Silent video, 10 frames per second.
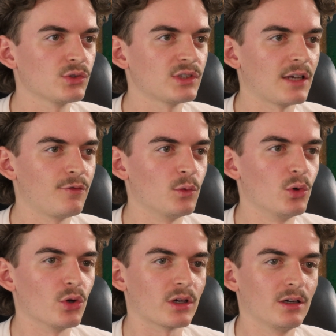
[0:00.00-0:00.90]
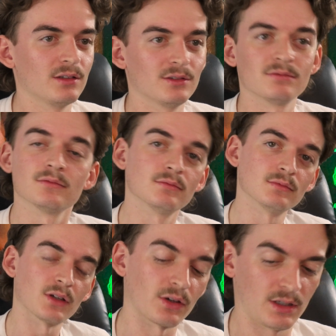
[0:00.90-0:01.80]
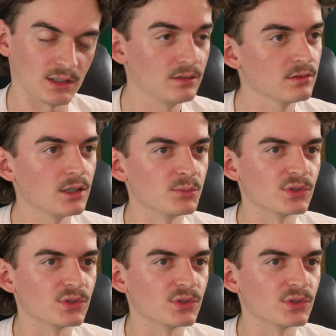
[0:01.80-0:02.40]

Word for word: Not safe for work. Okay, I'm